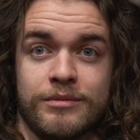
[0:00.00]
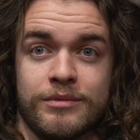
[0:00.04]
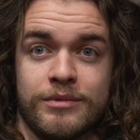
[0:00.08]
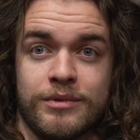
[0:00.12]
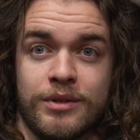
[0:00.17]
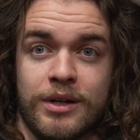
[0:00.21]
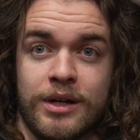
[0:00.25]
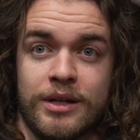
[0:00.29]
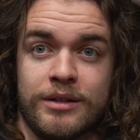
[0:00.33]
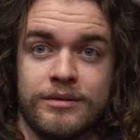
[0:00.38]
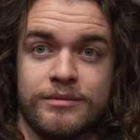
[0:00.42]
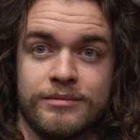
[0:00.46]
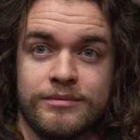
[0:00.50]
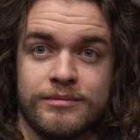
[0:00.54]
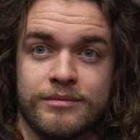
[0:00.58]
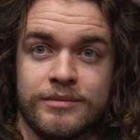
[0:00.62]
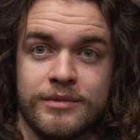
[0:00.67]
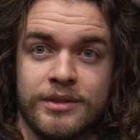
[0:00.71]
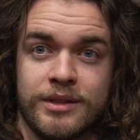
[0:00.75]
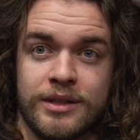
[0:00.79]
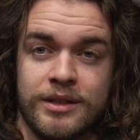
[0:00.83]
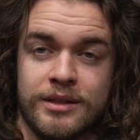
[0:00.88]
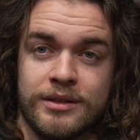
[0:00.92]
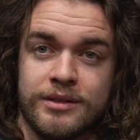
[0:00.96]
Right.
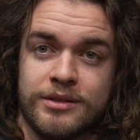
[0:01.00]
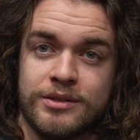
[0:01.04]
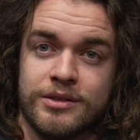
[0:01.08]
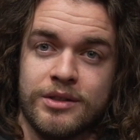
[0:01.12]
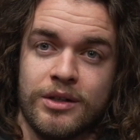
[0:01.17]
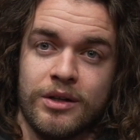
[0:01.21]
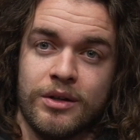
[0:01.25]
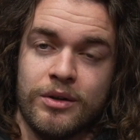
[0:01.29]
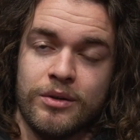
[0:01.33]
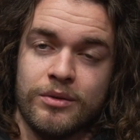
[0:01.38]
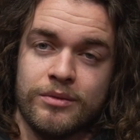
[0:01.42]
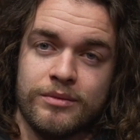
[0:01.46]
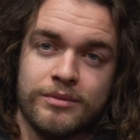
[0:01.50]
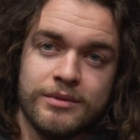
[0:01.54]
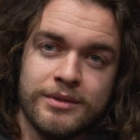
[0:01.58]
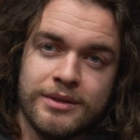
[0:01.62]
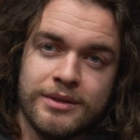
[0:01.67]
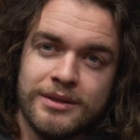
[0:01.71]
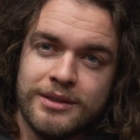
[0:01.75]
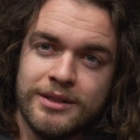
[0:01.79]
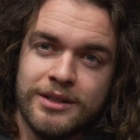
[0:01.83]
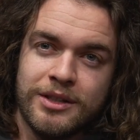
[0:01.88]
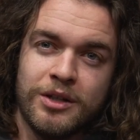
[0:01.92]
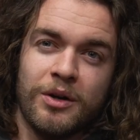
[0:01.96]
And so
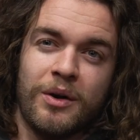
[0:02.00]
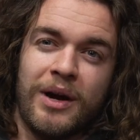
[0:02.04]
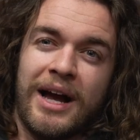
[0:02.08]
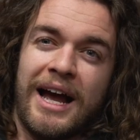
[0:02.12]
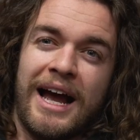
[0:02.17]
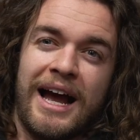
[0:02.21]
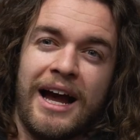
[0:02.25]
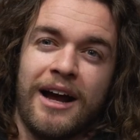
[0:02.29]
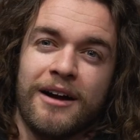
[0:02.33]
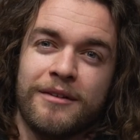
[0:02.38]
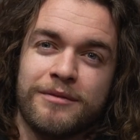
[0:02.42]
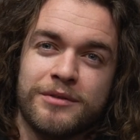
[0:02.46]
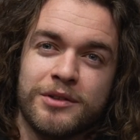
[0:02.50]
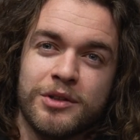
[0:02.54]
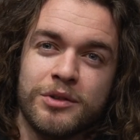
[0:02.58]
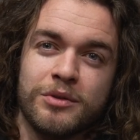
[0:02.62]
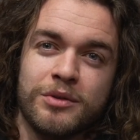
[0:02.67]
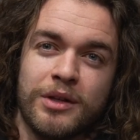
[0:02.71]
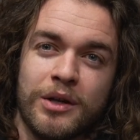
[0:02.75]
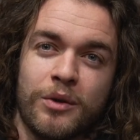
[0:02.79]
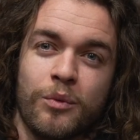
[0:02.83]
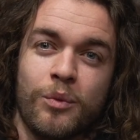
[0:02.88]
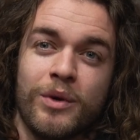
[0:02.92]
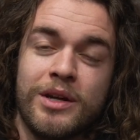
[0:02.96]
you don't have to.
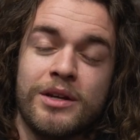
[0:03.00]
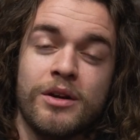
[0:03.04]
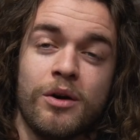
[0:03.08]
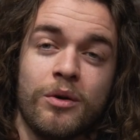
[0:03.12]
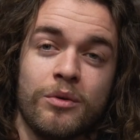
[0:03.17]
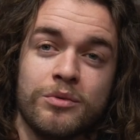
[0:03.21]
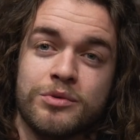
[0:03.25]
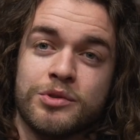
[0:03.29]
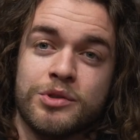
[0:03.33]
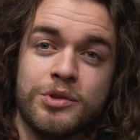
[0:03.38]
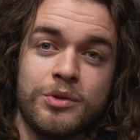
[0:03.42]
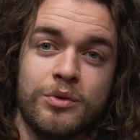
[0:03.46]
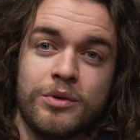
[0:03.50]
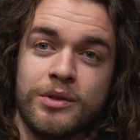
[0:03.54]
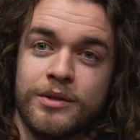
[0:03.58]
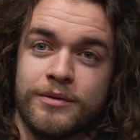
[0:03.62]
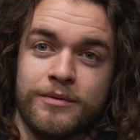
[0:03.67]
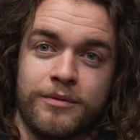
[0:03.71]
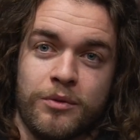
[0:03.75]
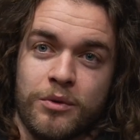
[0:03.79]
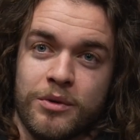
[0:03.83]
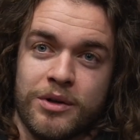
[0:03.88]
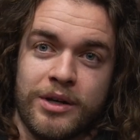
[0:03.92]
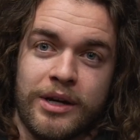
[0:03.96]
Like, we don't shoot in
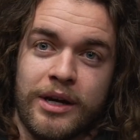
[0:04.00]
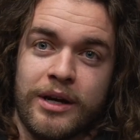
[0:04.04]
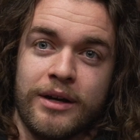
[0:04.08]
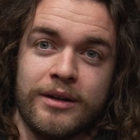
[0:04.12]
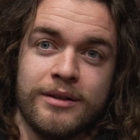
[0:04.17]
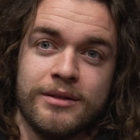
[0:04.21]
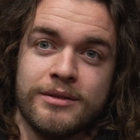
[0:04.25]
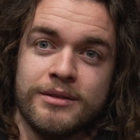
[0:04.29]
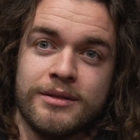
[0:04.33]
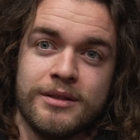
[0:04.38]
4K.